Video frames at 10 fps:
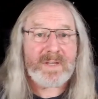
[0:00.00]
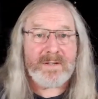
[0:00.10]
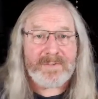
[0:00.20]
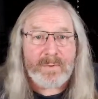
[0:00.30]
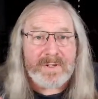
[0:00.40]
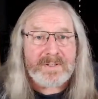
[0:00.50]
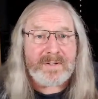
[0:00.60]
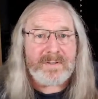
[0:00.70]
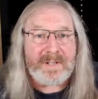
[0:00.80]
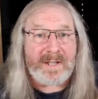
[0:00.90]
If you want to
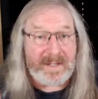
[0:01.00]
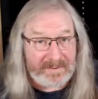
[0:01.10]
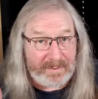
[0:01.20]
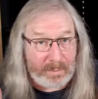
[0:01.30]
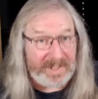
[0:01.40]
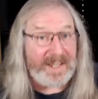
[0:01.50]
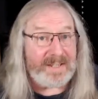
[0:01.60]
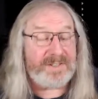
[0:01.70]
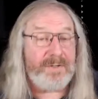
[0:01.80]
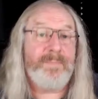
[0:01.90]

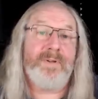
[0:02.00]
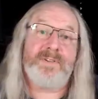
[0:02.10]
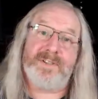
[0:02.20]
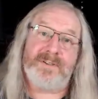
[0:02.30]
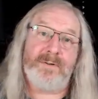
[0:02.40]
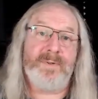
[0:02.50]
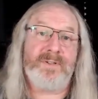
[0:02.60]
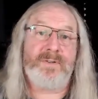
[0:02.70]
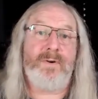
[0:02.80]
get the songbooks